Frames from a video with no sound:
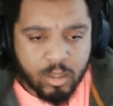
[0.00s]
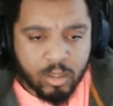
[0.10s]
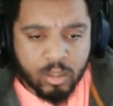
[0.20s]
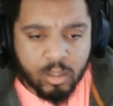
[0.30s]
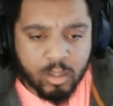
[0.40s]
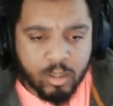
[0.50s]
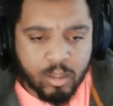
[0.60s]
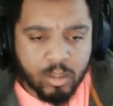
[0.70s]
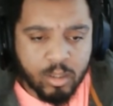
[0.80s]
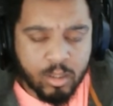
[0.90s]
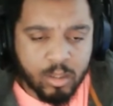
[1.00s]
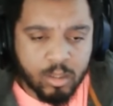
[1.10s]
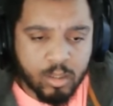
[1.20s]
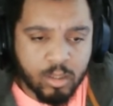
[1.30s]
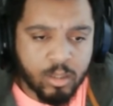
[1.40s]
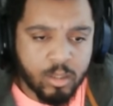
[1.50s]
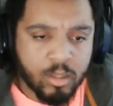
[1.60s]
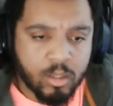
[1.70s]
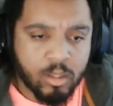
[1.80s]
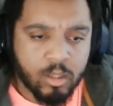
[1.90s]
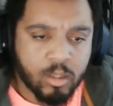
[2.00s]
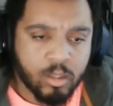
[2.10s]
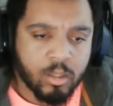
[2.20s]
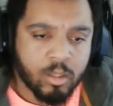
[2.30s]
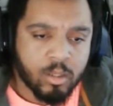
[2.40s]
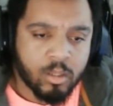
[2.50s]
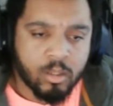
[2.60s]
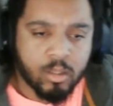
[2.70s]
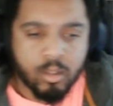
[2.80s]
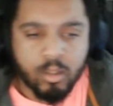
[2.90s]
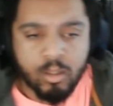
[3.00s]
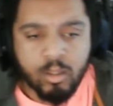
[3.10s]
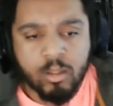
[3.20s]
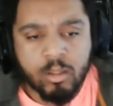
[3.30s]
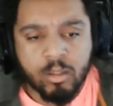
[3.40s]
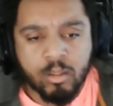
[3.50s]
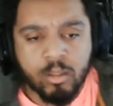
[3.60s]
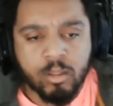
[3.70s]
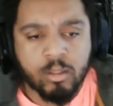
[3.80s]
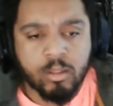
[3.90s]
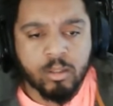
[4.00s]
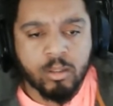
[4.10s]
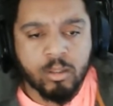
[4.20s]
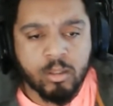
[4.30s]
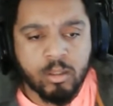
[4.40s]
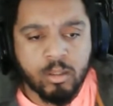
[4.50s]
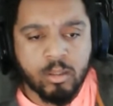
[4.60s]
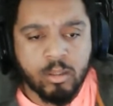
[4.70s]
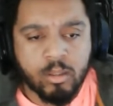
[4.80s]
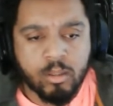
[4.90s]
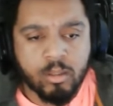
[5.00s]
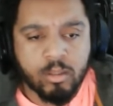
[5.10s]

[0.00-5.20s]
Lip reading: This person isn't speaking.